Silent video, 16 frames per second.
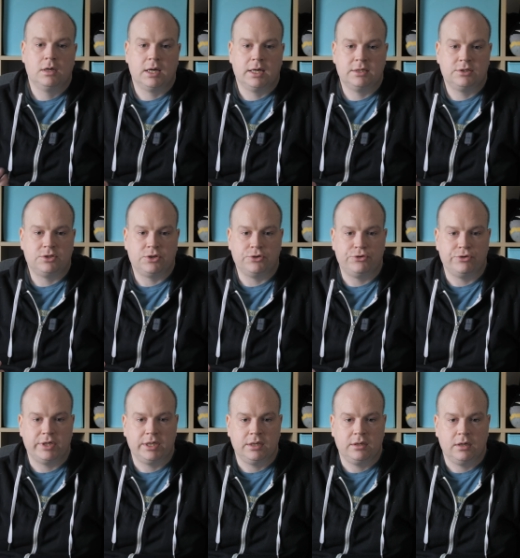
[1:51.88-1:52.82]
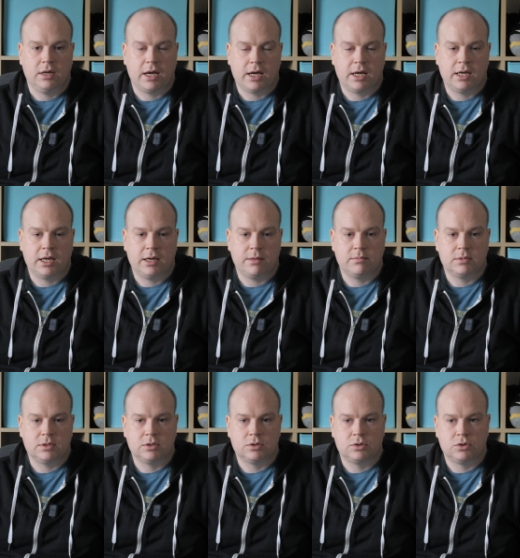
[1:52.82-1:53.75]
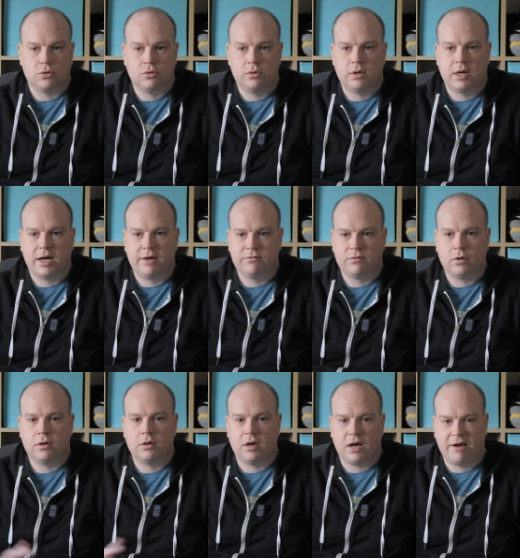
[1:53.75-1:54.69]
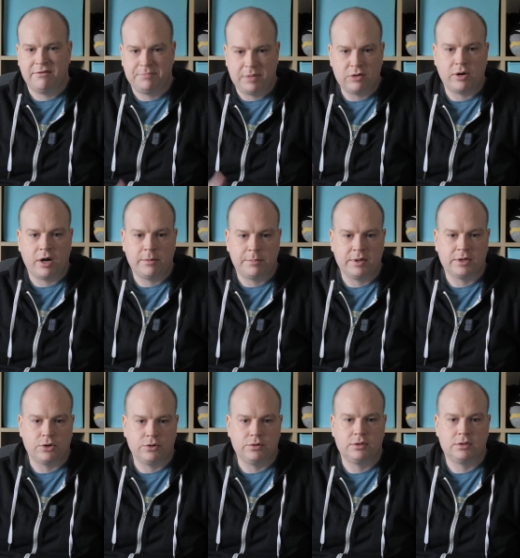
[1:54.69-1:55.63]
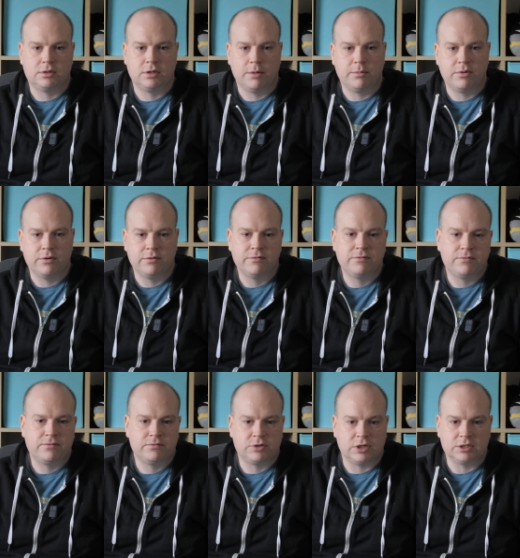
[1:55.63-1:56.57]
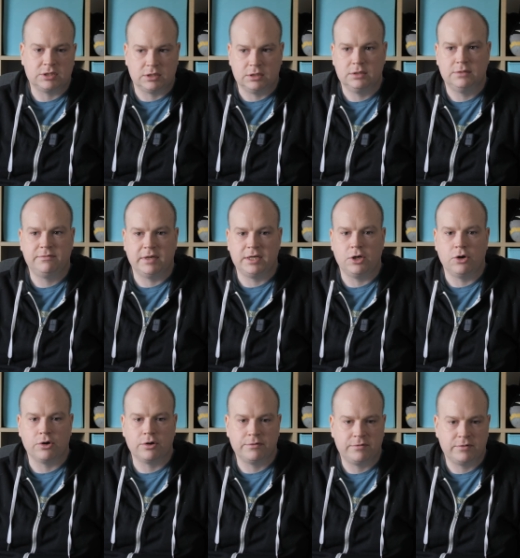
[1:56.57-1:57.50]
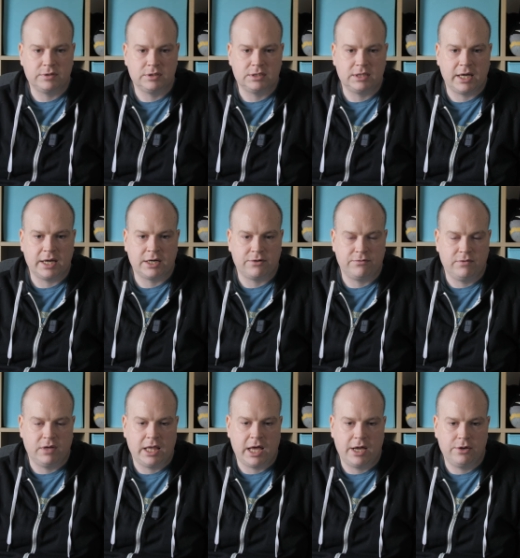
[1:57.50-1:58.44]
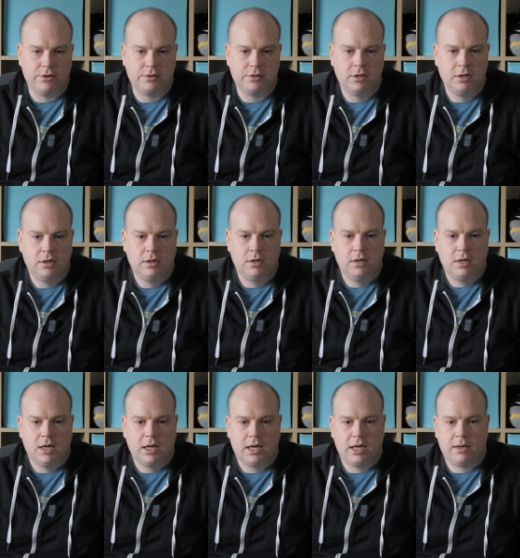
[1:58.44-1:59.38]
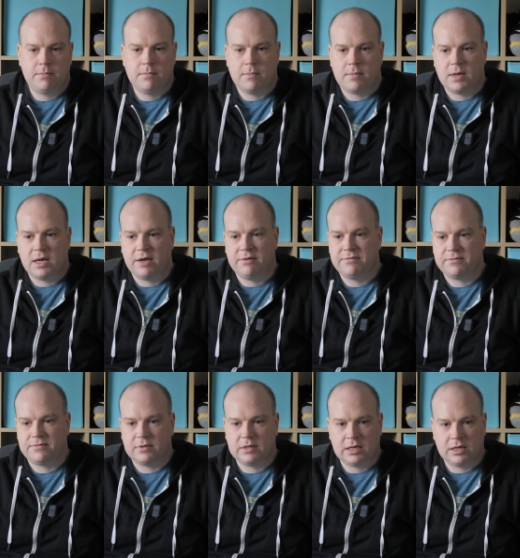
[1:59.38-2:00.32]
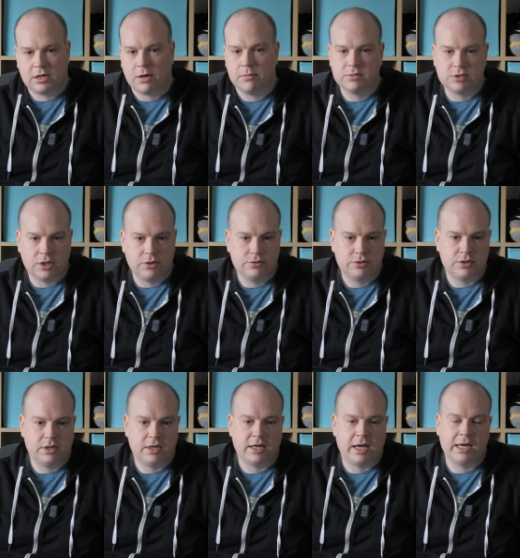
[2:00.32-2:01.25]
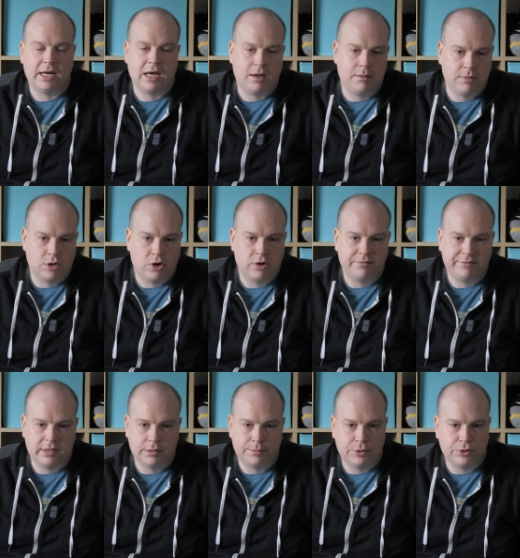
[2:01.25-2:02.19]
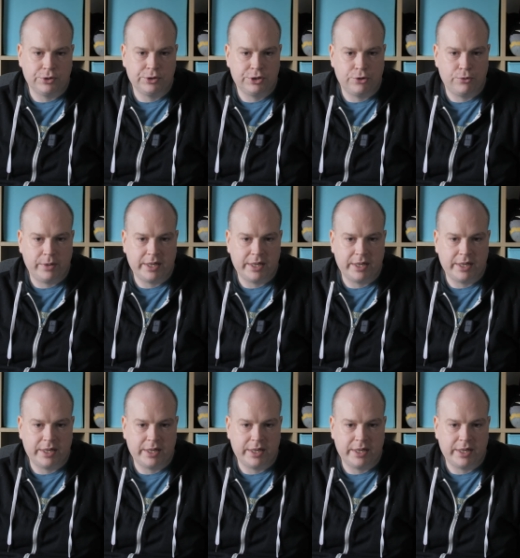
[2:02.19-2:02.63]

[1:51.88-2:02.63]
and surgery. Um, so I've got, I've built up a good number of trusted videographers that I can rely on um, if it comes down to it and I'm not available on your